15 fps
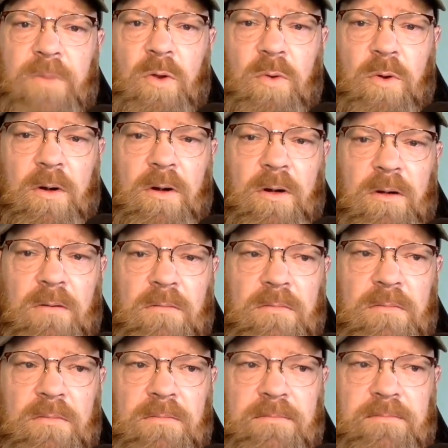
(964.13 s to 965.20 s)
who were
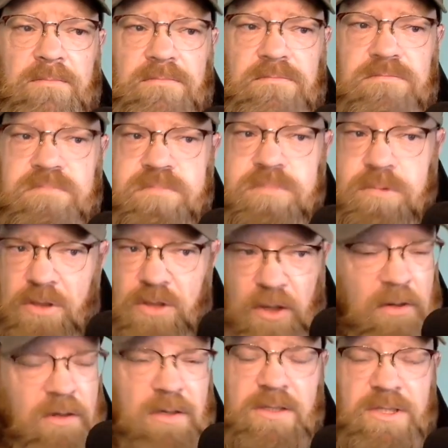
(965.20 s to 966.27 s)

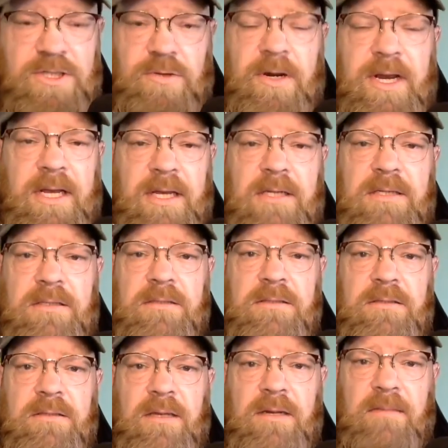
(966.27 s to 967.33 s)
returned to the streets
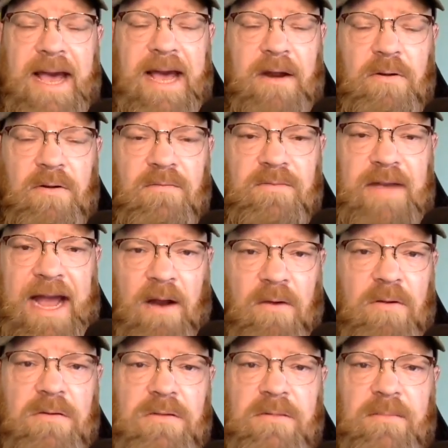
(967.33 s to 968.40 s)
in a matter of
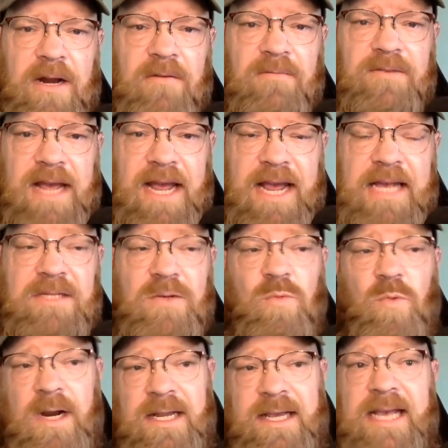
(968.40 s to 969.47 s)
hours, a matter of days,
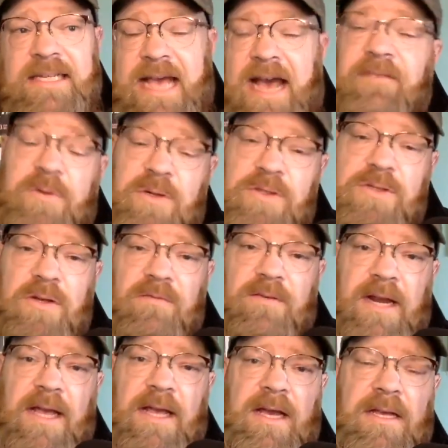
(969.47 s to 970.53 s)
in one case after
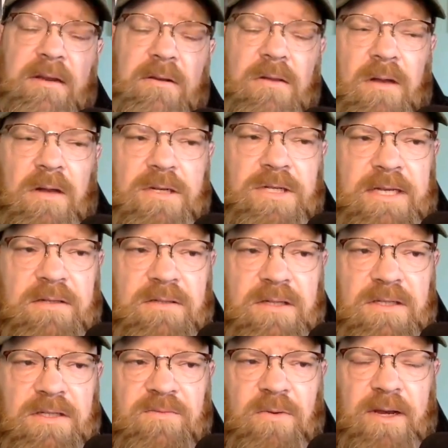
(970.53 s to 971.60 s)
serving a year-long jail
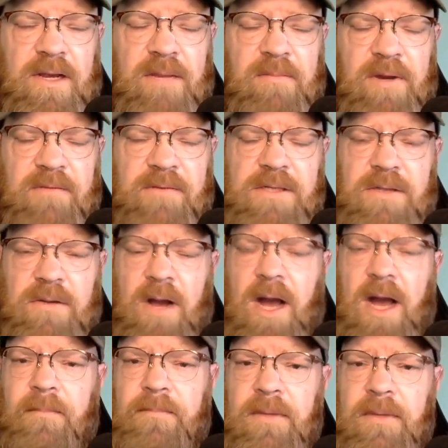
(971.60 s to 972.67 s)
sentence for a previous
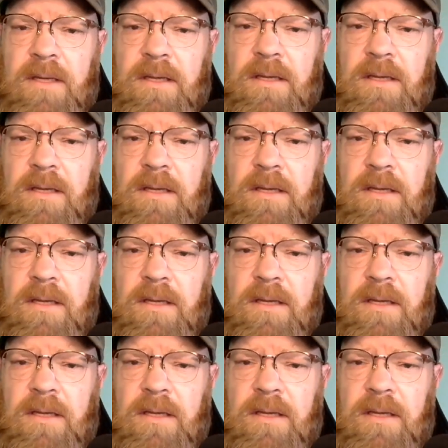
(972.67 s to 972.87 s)
crime,